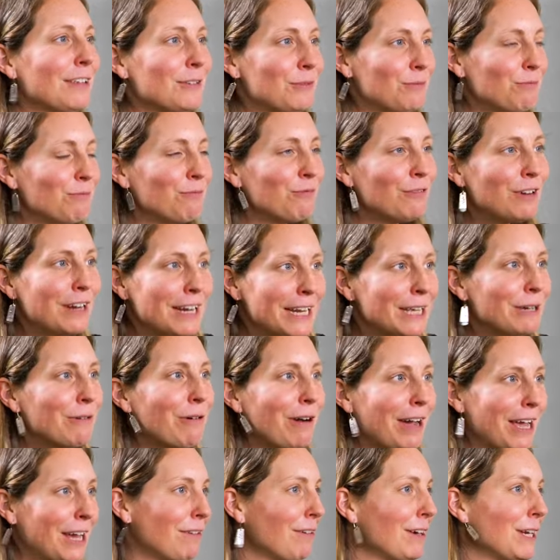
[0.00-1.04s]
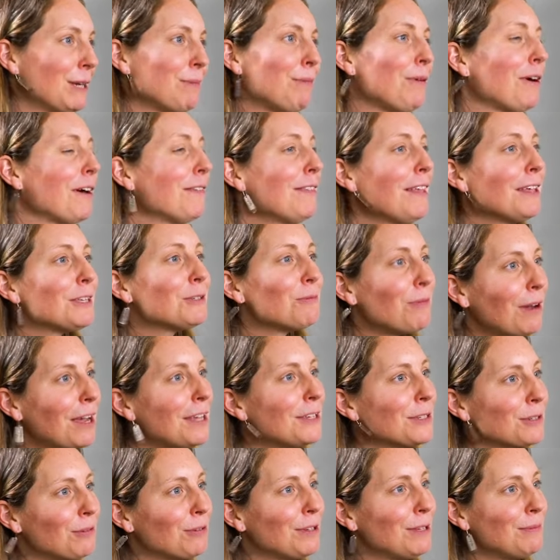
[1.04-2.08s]
that's really quite incredible. And that's
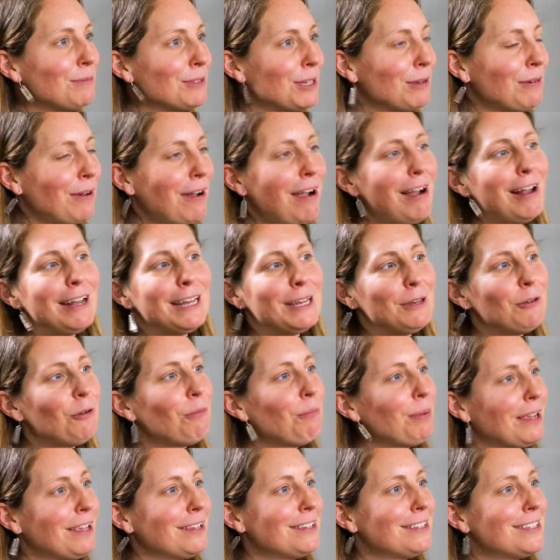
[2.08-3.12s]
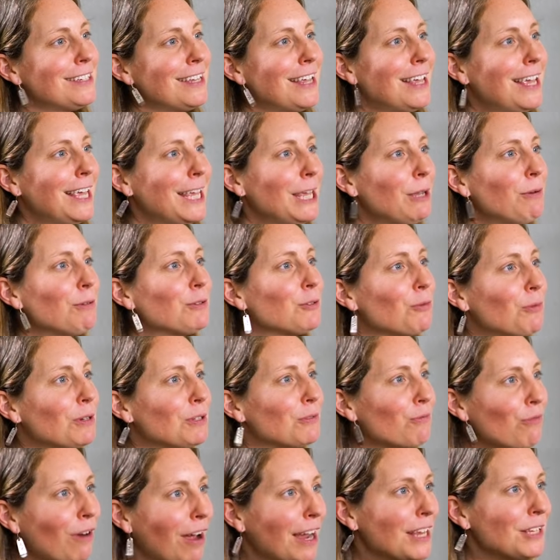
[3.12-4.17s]
why I scored him so highly, not because he was
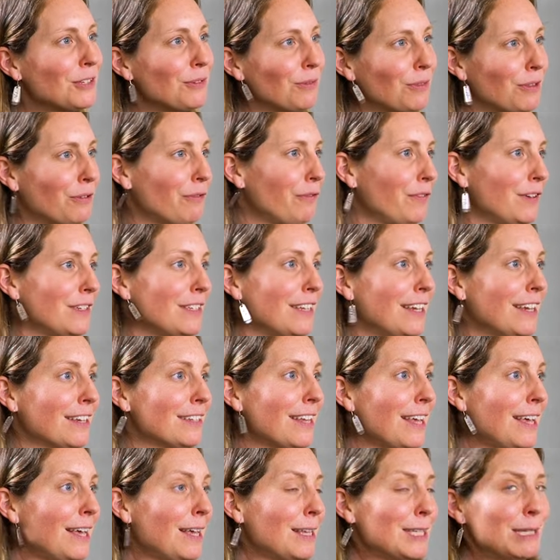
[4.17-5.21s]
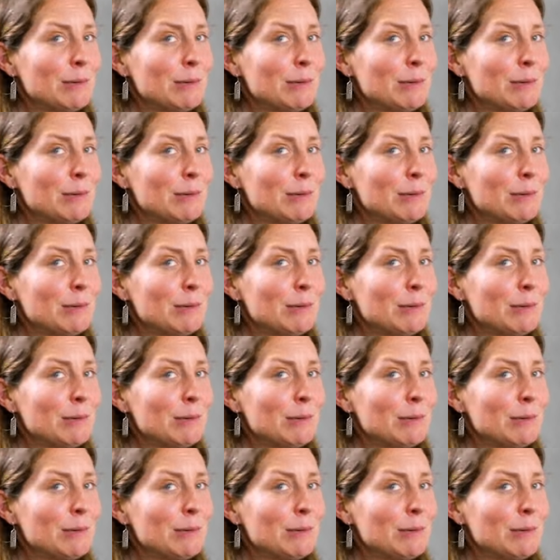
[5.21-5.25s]
always right on the physics.